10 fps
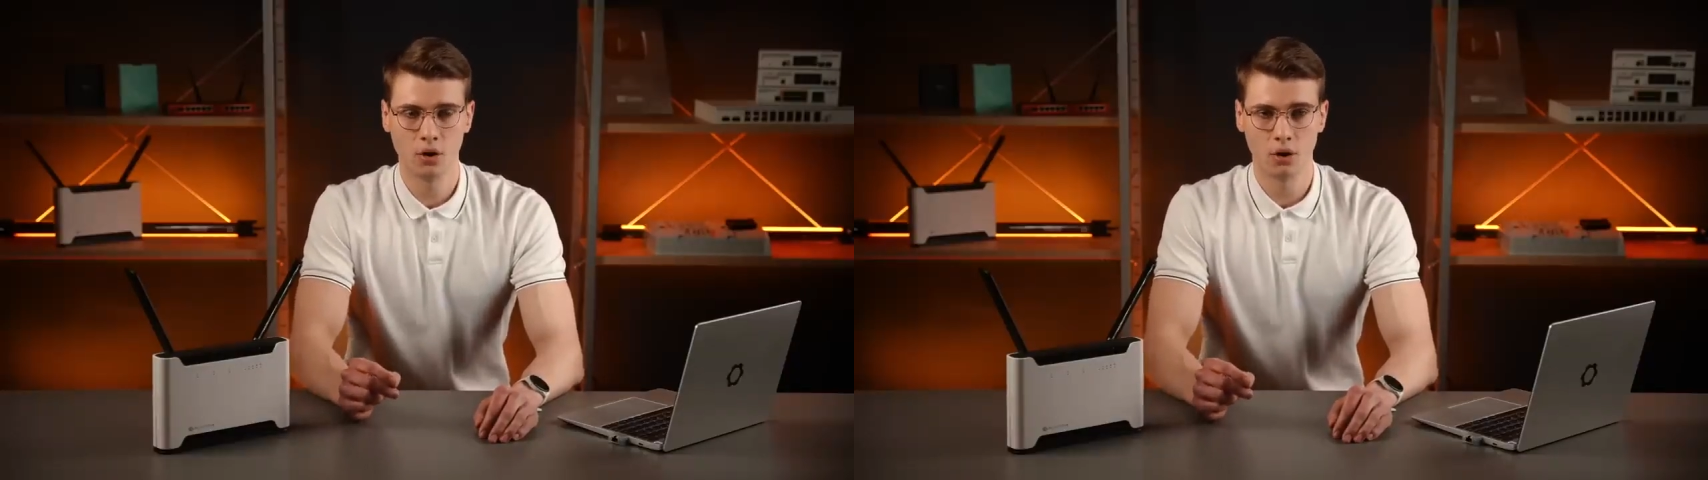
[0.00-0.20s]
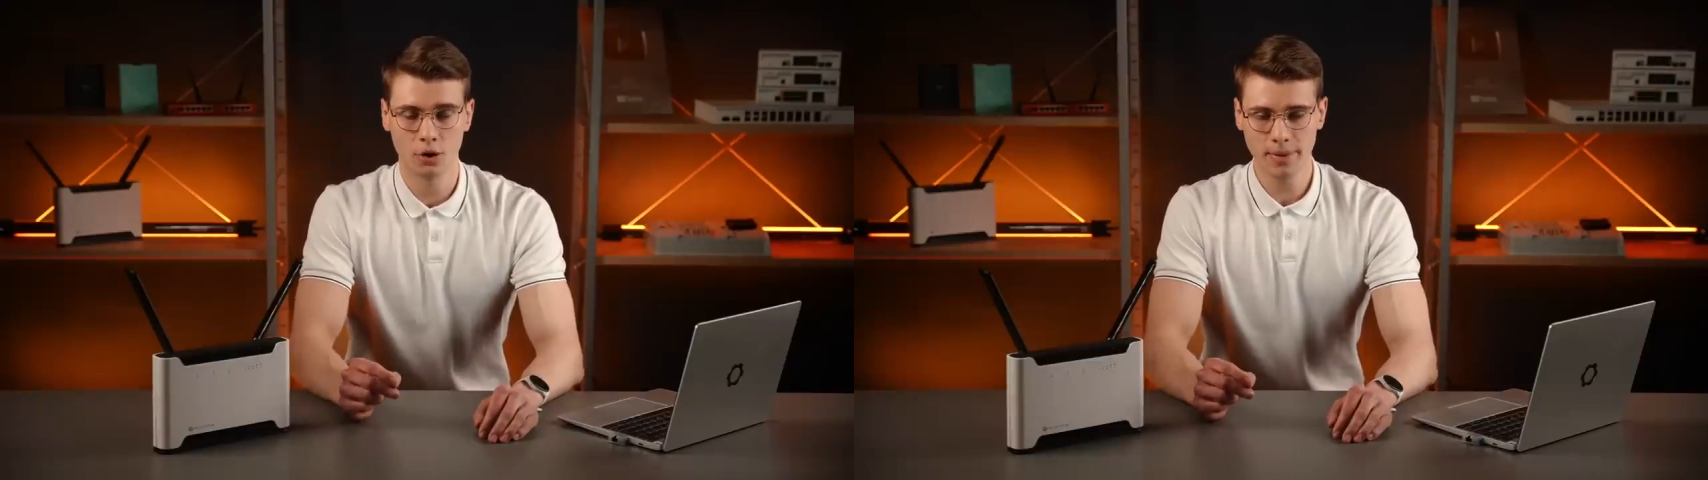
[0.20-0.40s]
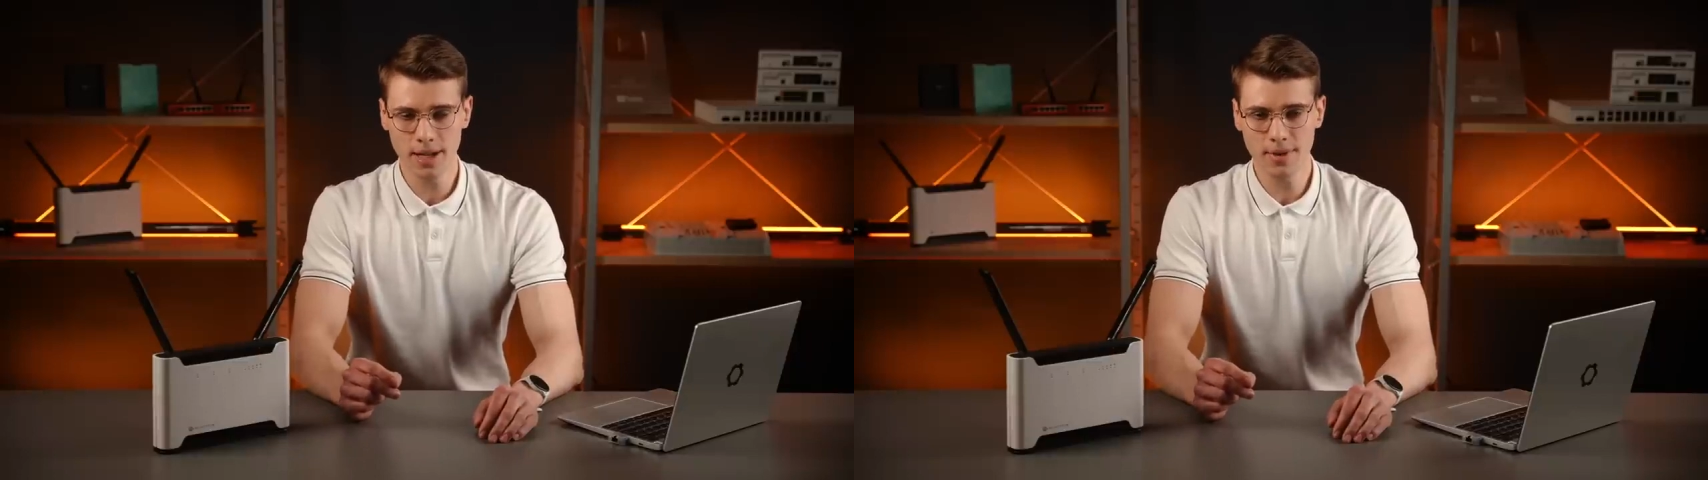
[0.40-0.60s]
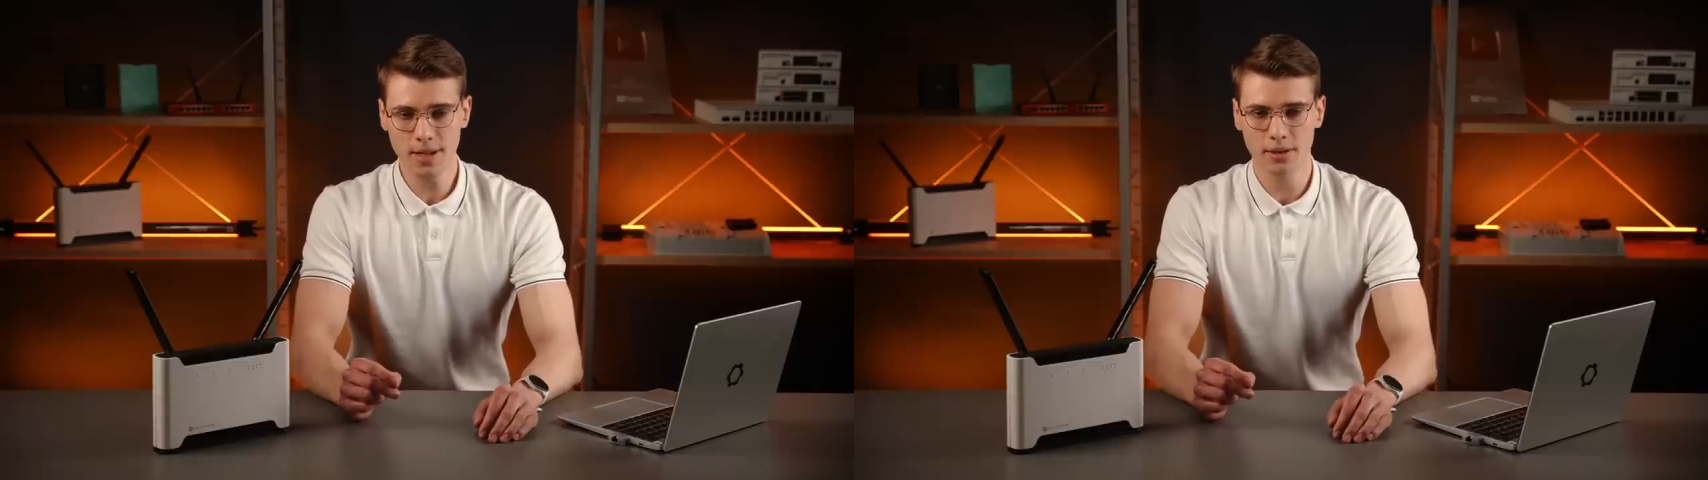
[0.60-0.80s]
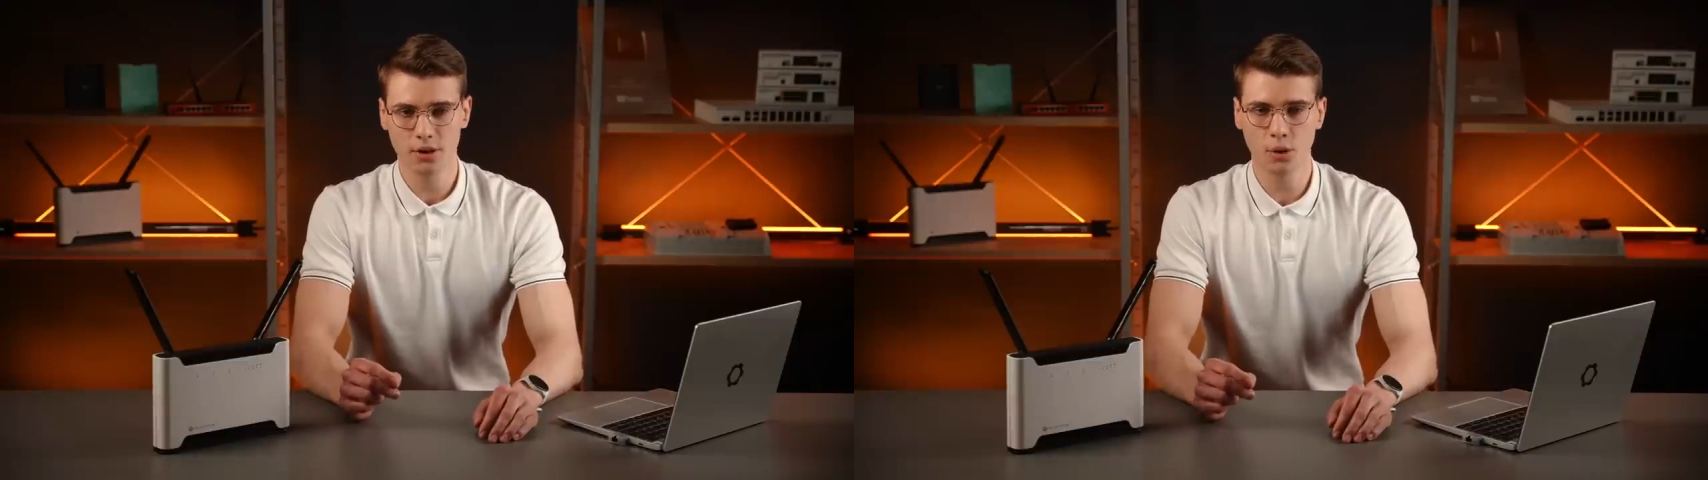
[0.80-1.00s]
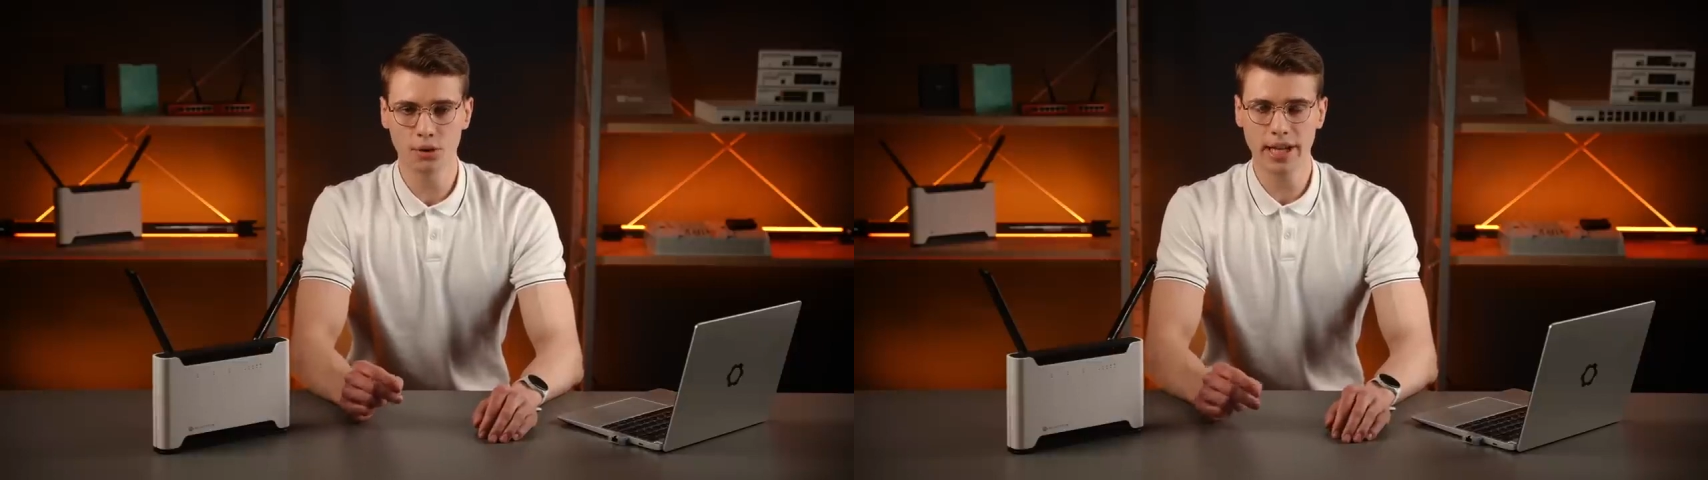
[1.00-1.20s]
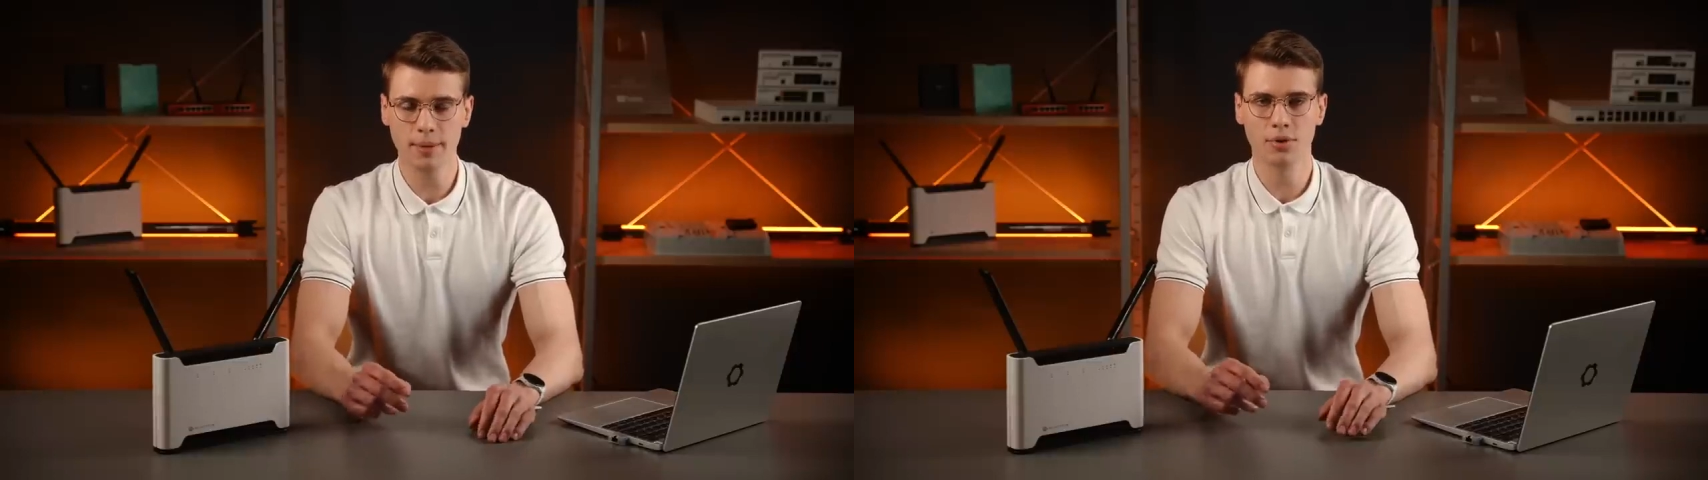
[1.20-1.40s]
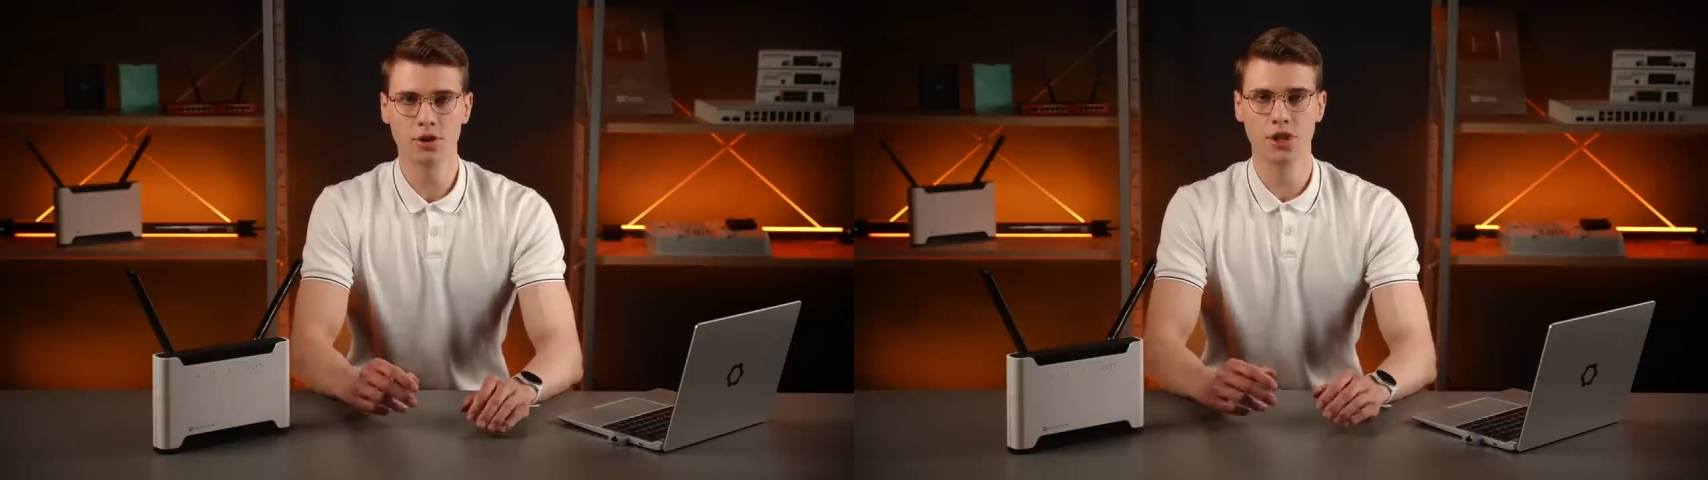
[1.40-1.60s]
Or maybe your
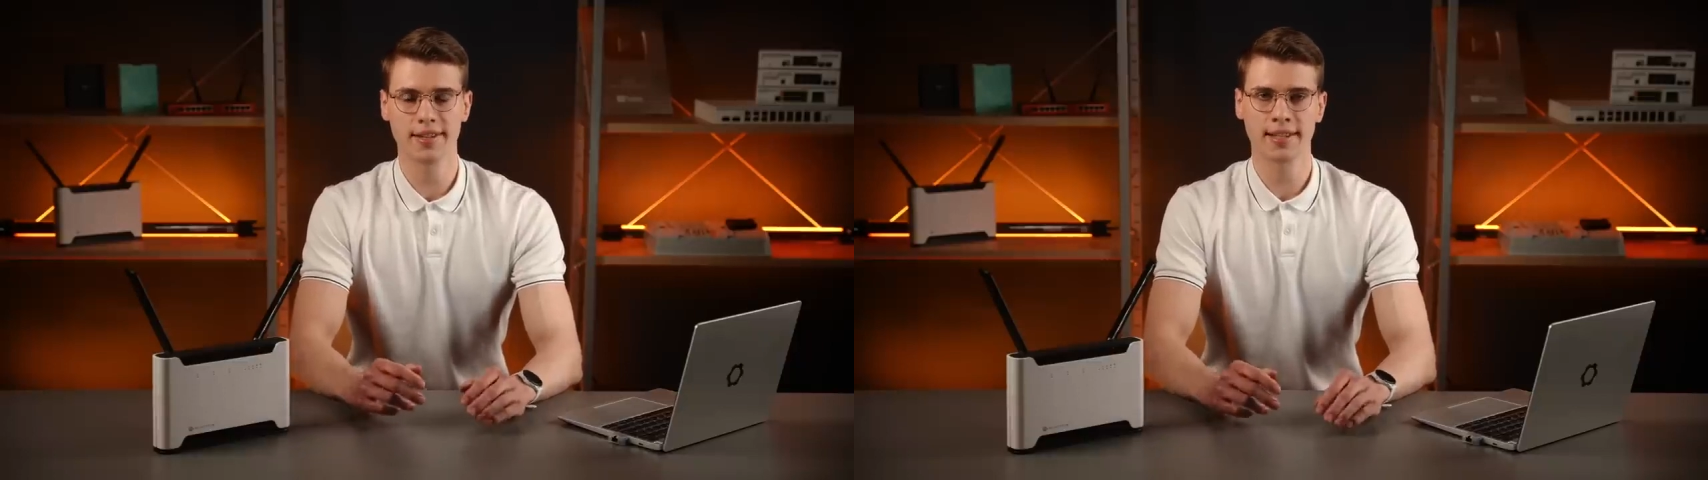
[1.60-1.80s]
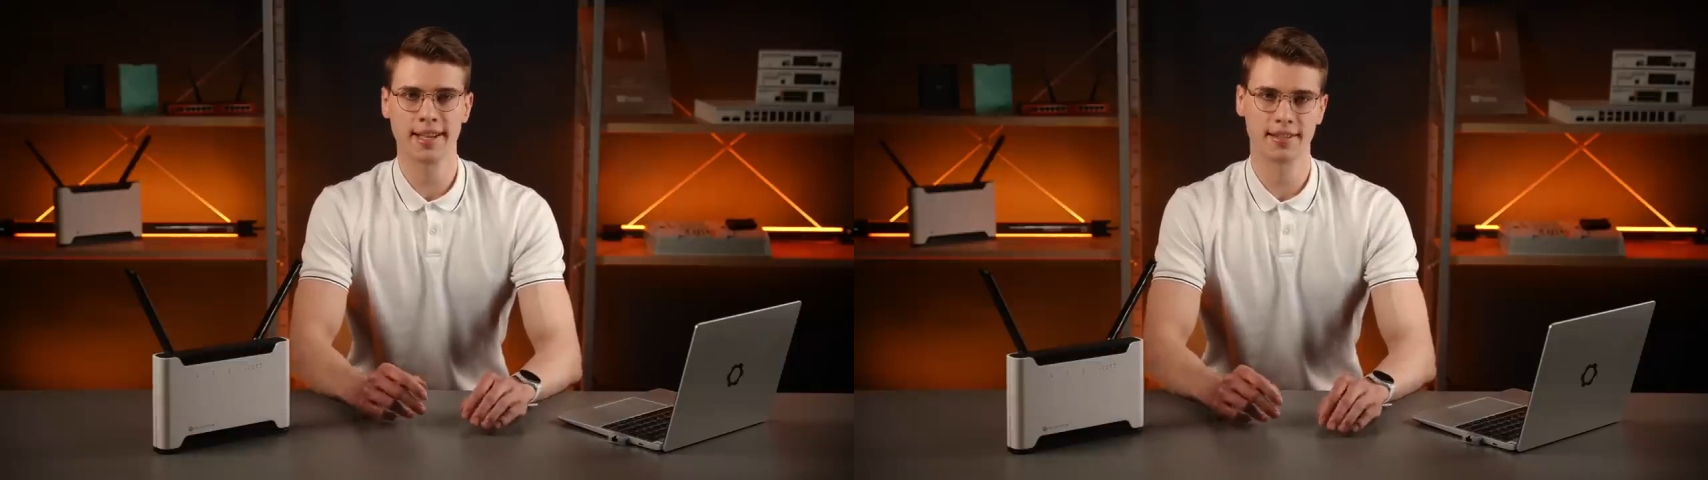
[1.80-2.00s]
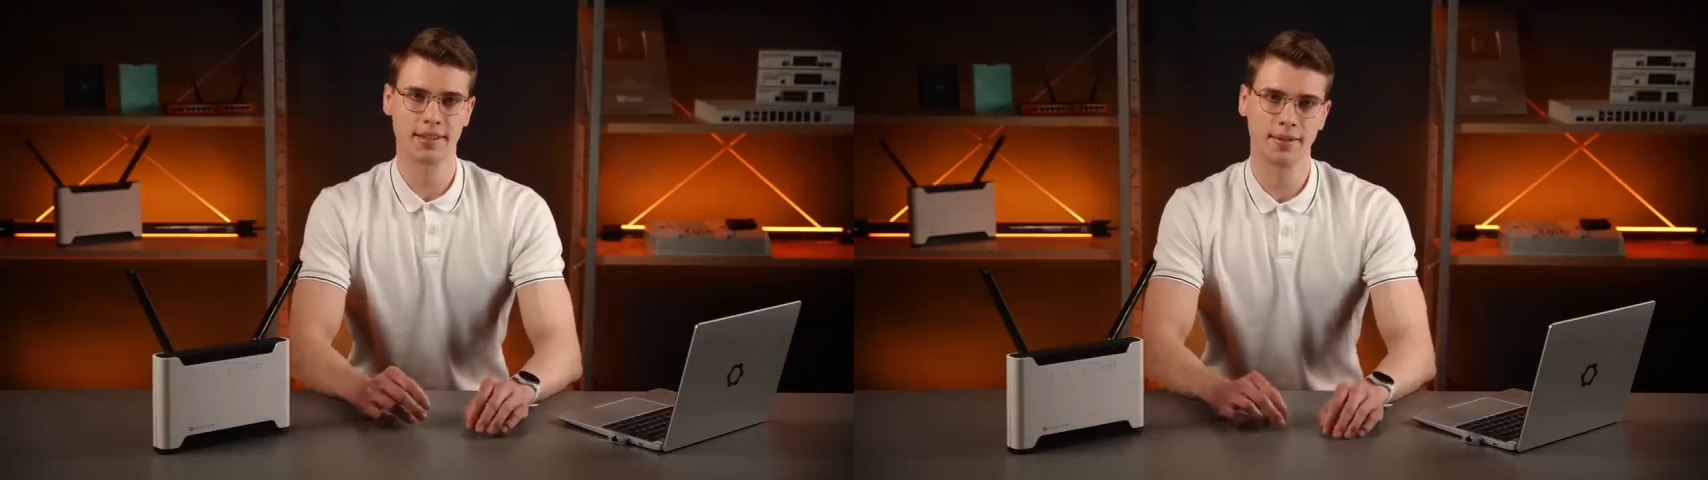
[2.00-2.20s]
neighbor just has a